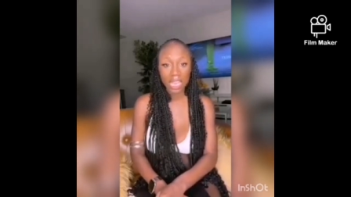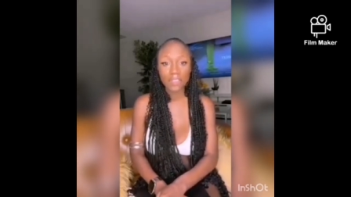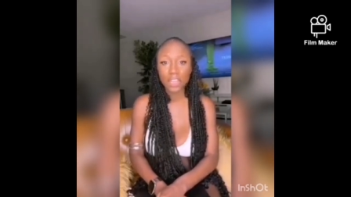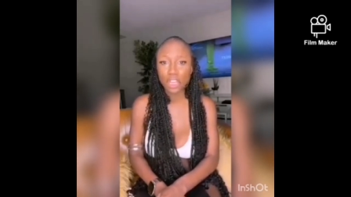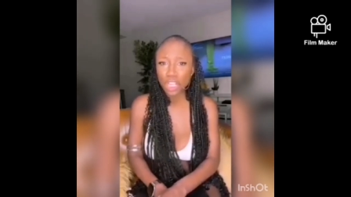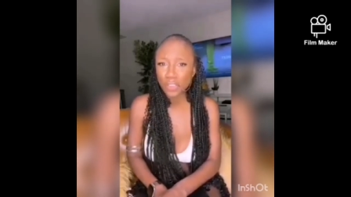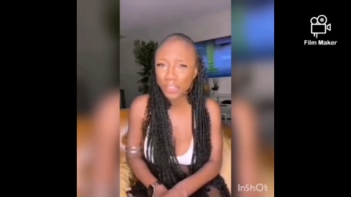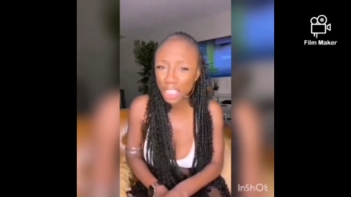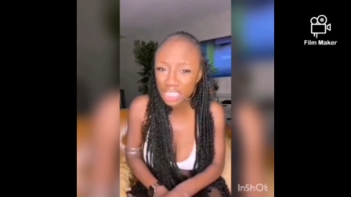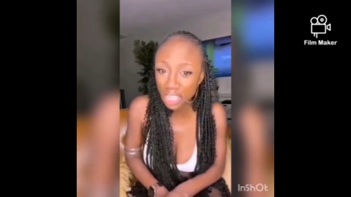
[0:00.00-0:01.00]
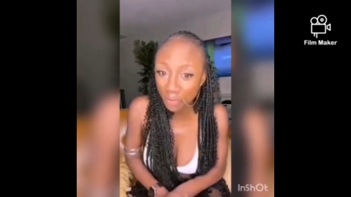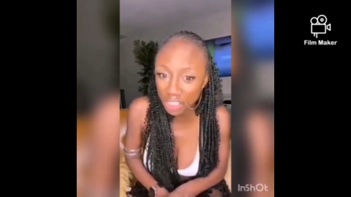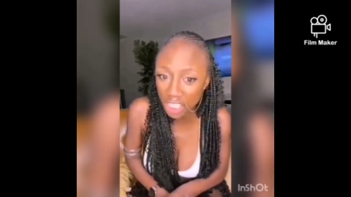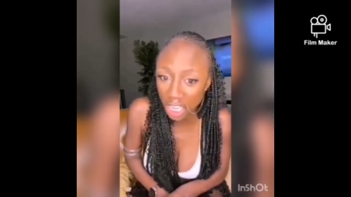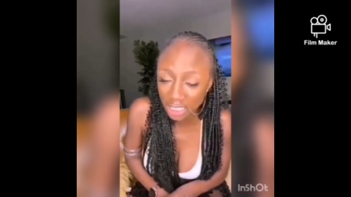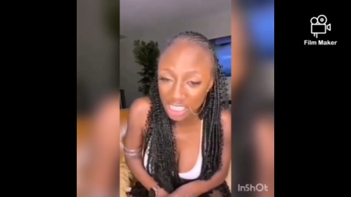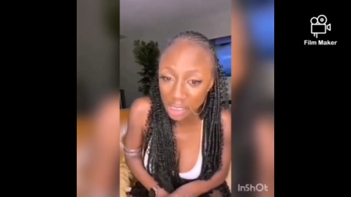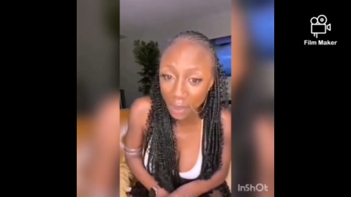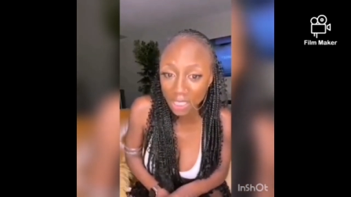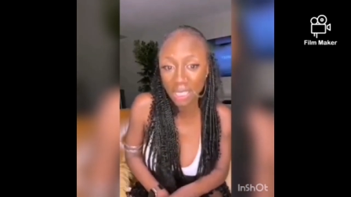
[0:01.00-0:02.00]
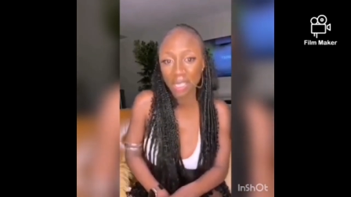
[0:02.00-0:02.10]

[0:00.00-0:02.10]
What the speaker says: If he does not return this